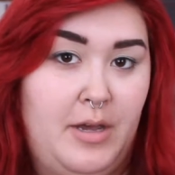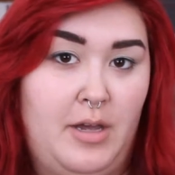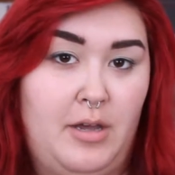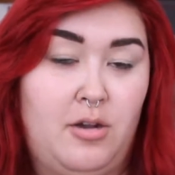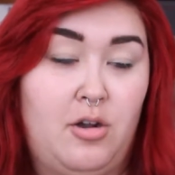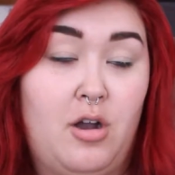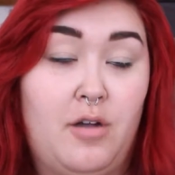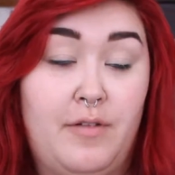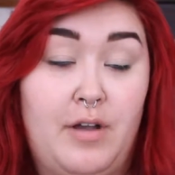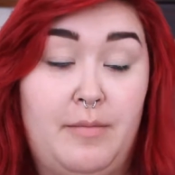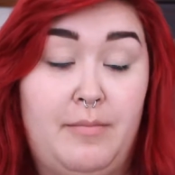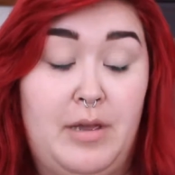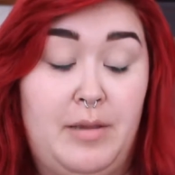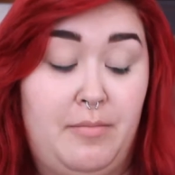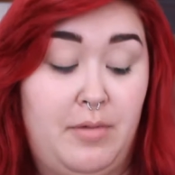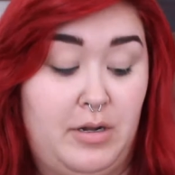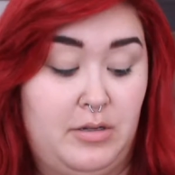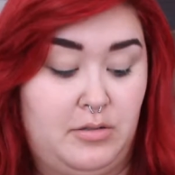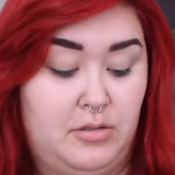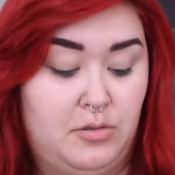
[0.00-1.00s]
carve out my
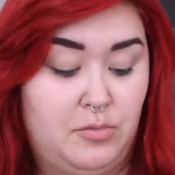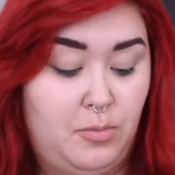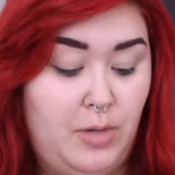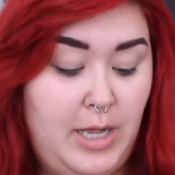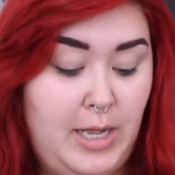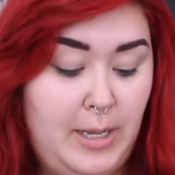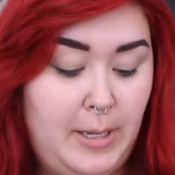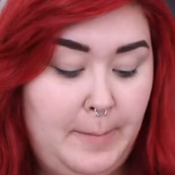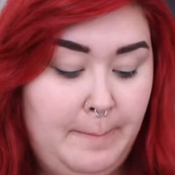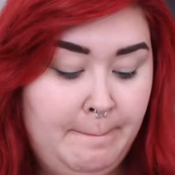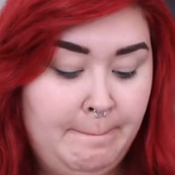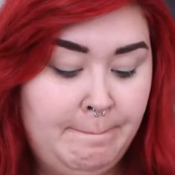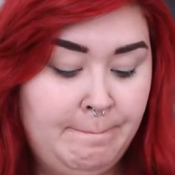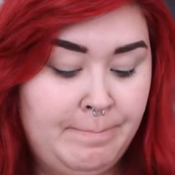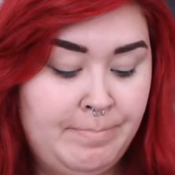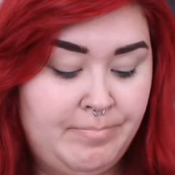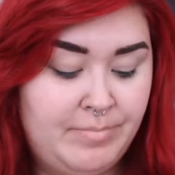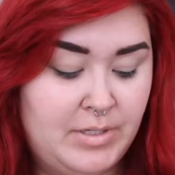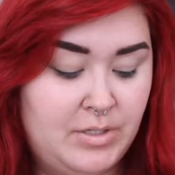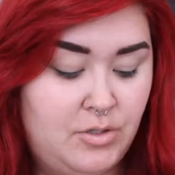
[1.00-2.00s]
brows as well.
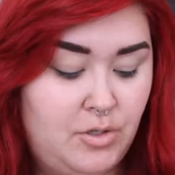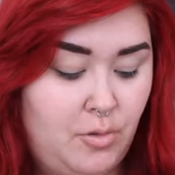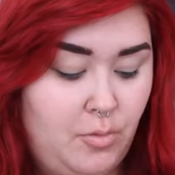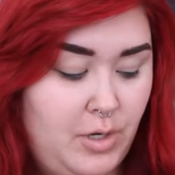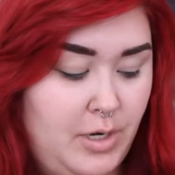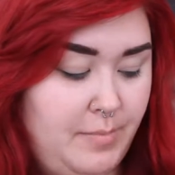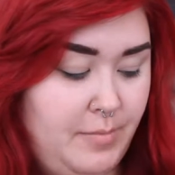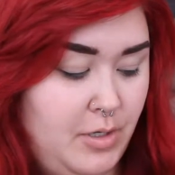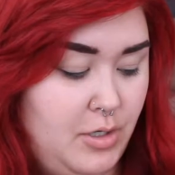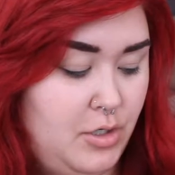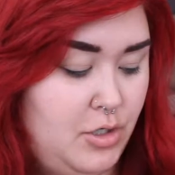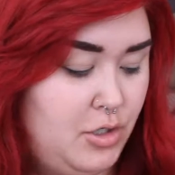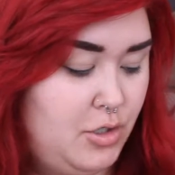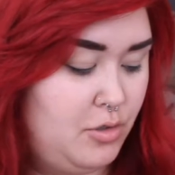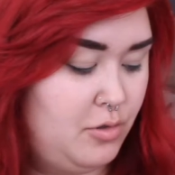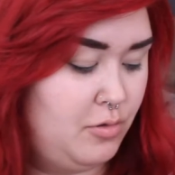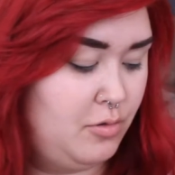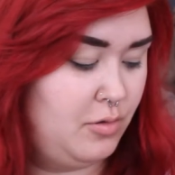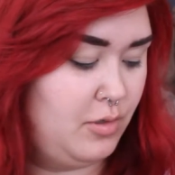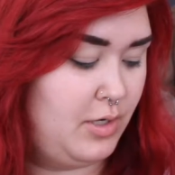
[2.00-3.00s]
So what I'm going to
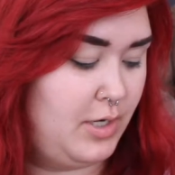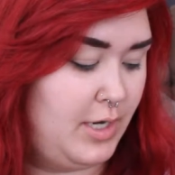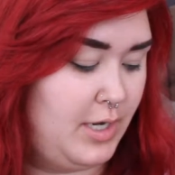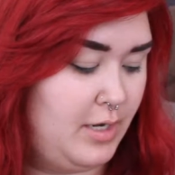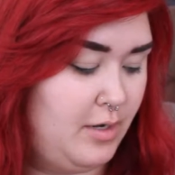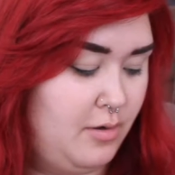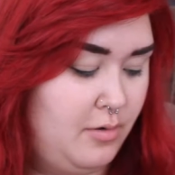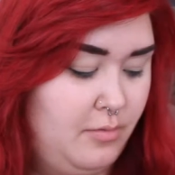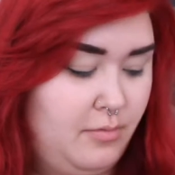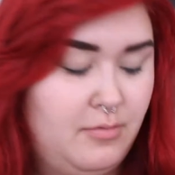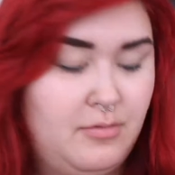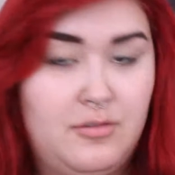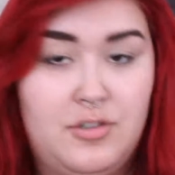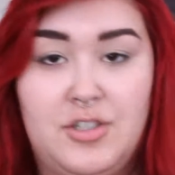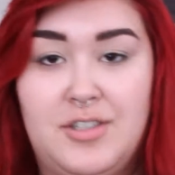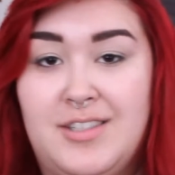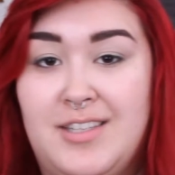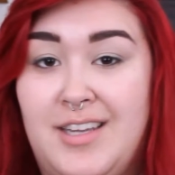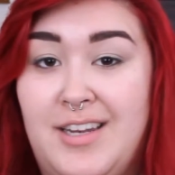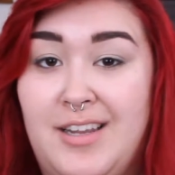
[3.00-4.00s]
do now,
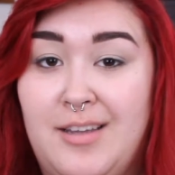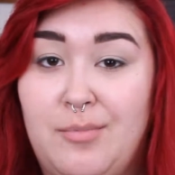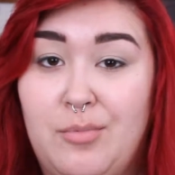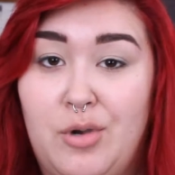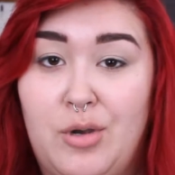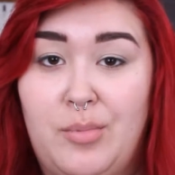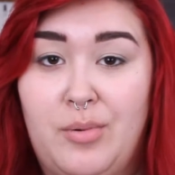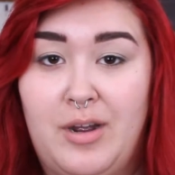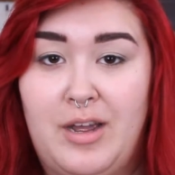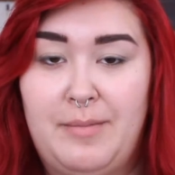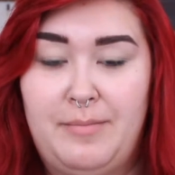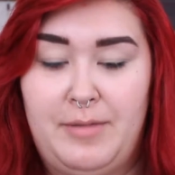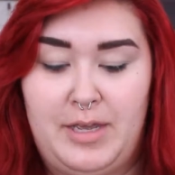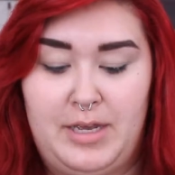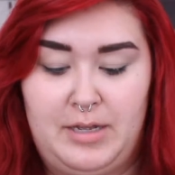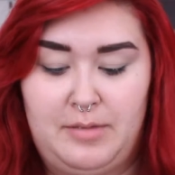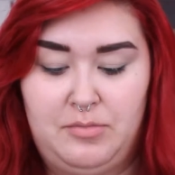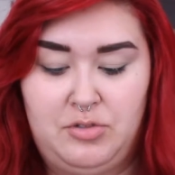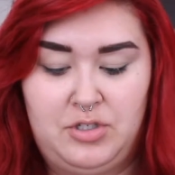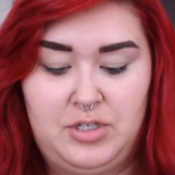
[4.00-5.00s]
just kidding, more priming.
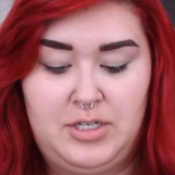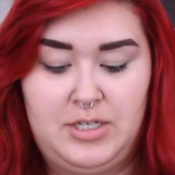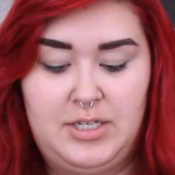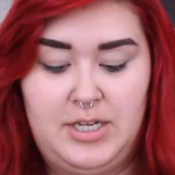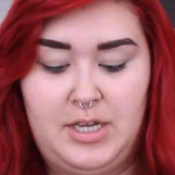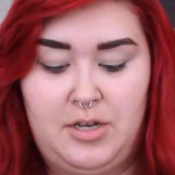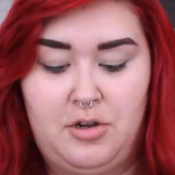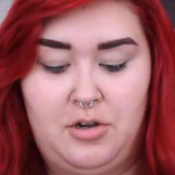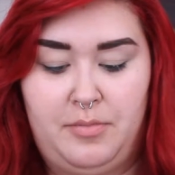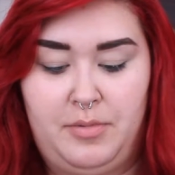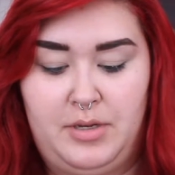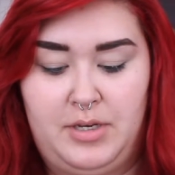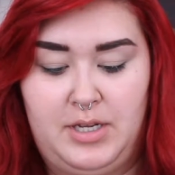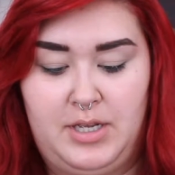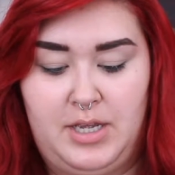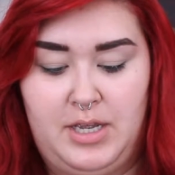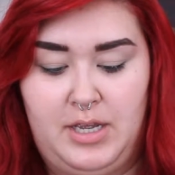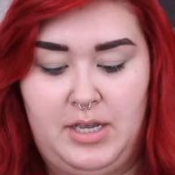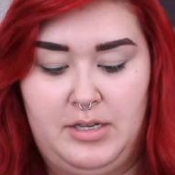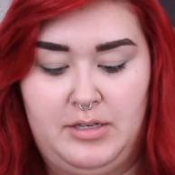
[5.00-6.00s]
I'm just going to take Urban
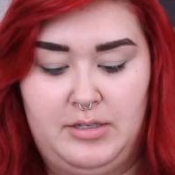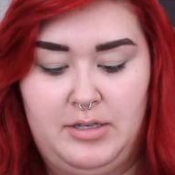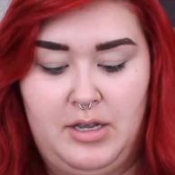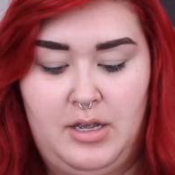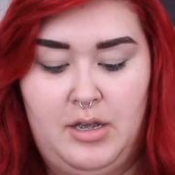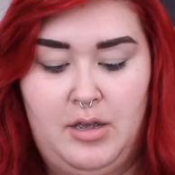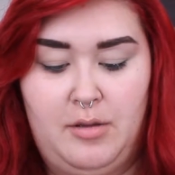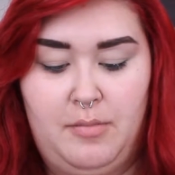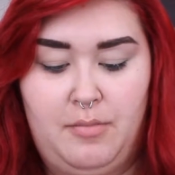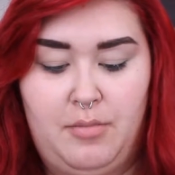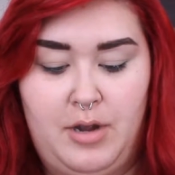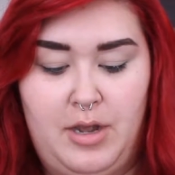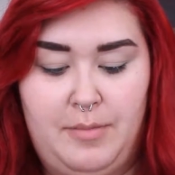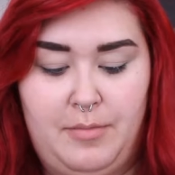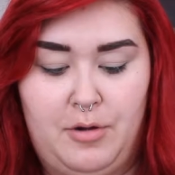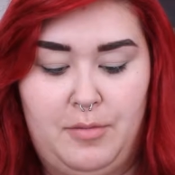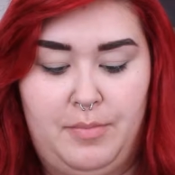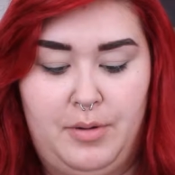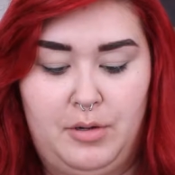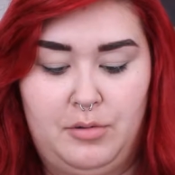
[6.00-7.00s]
Decay's
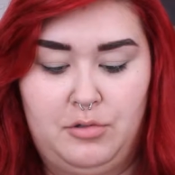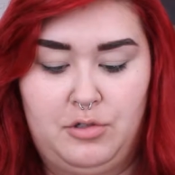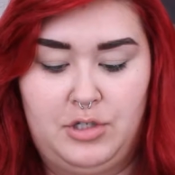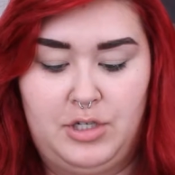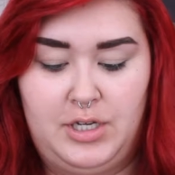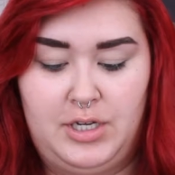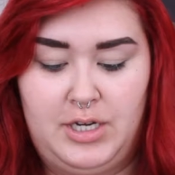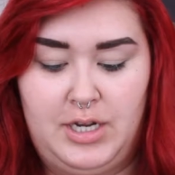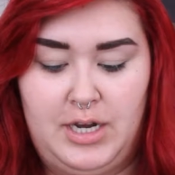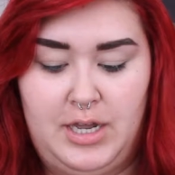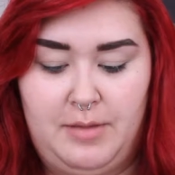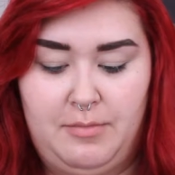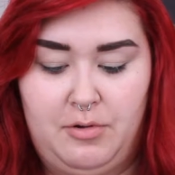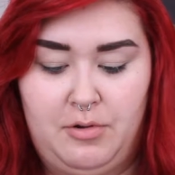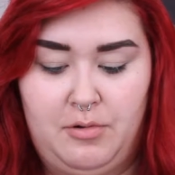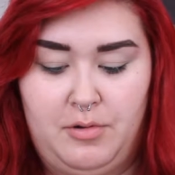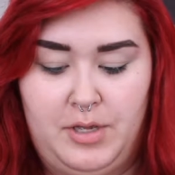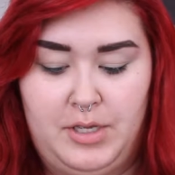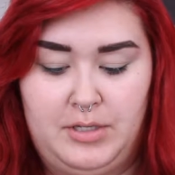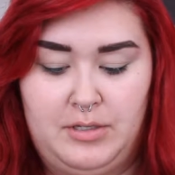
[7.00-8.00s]
Primer Potion and I'm
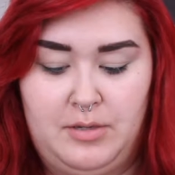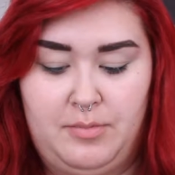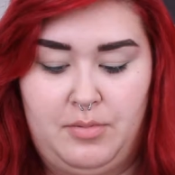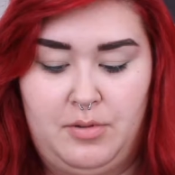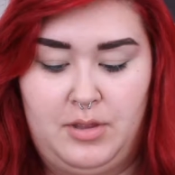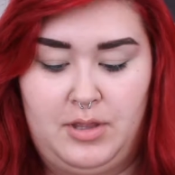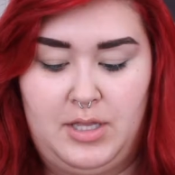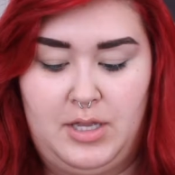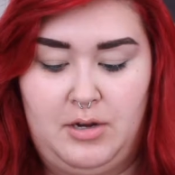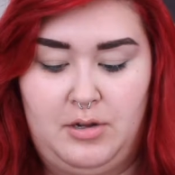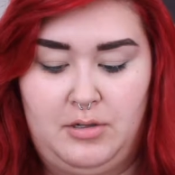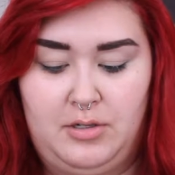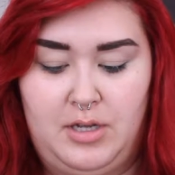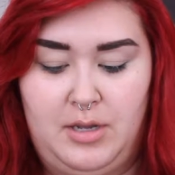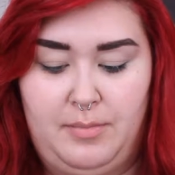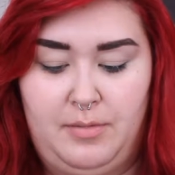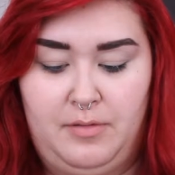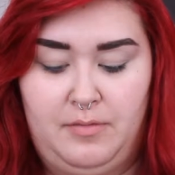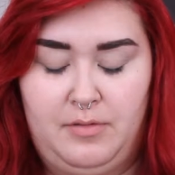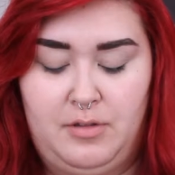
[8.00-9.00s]
going to put that on
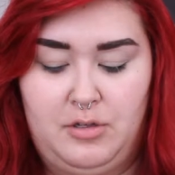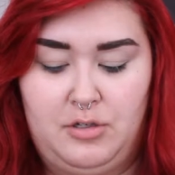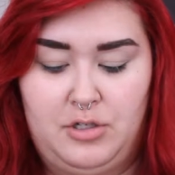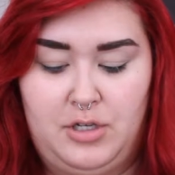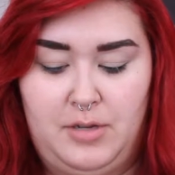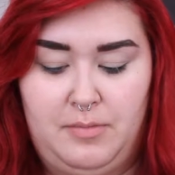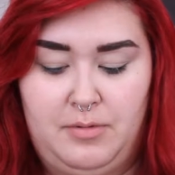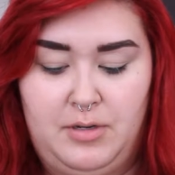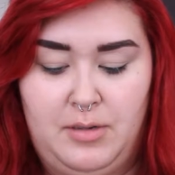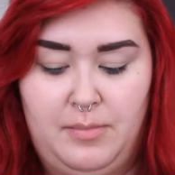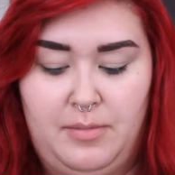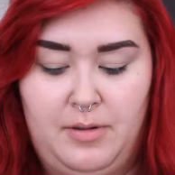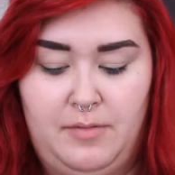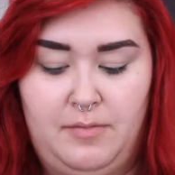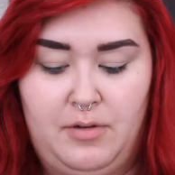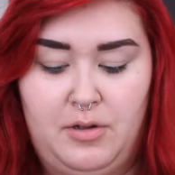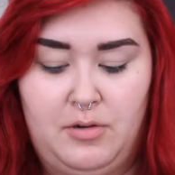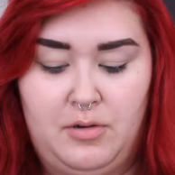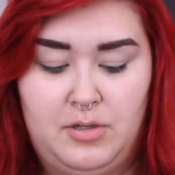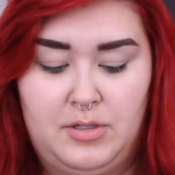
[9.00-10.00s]
top of the Shape Tape.
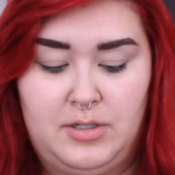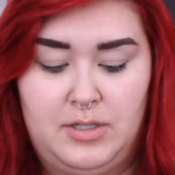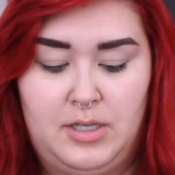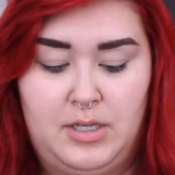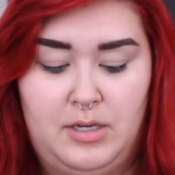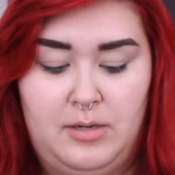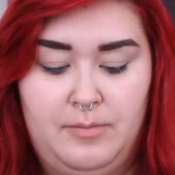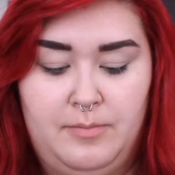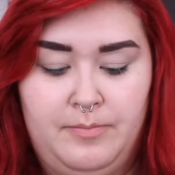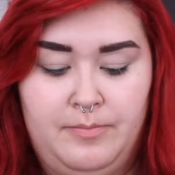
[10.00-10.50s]
I've noticed that